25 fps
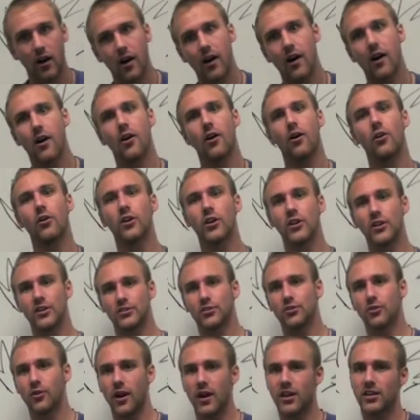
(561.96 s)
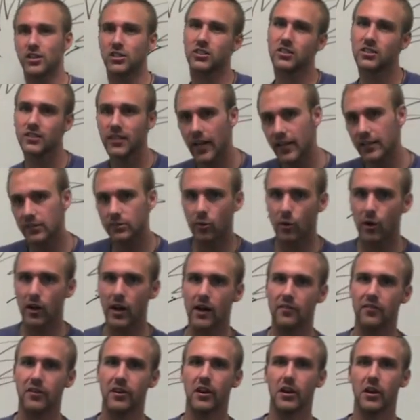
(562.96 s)
Oh, goodness gracious. Guess what?
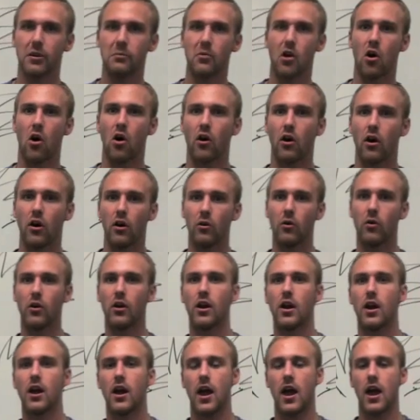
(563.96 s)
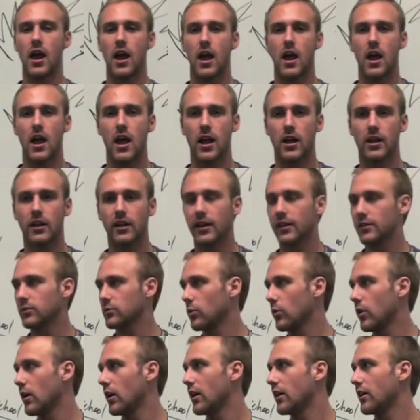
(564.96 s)
Have it done tomorrow. And
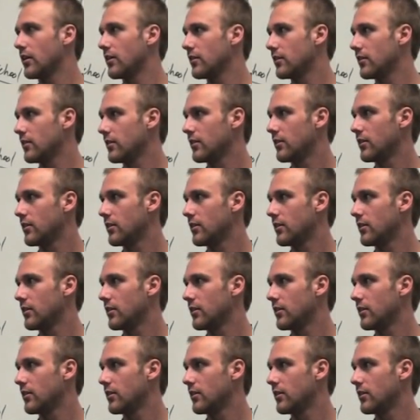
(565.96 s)
guess what?